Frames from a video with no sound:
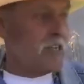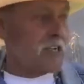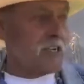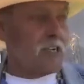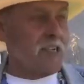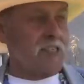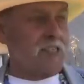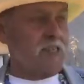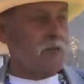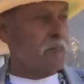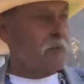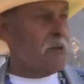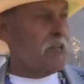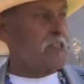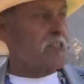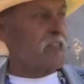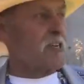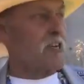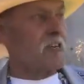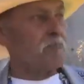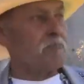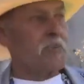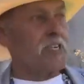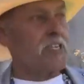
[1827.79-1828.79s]
clean the place
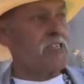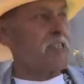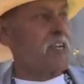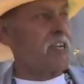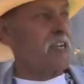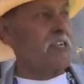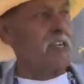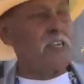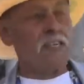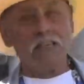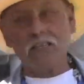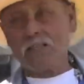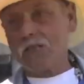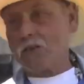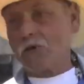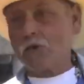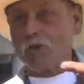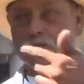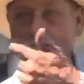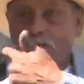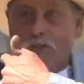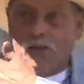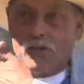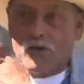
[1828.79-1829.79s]
up, maintain it,
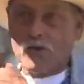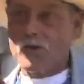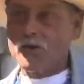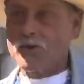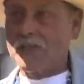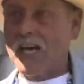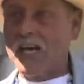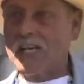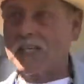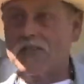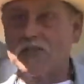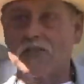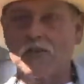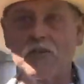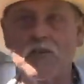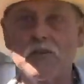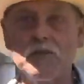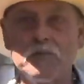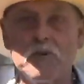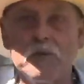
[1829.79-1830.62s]
go go downstream,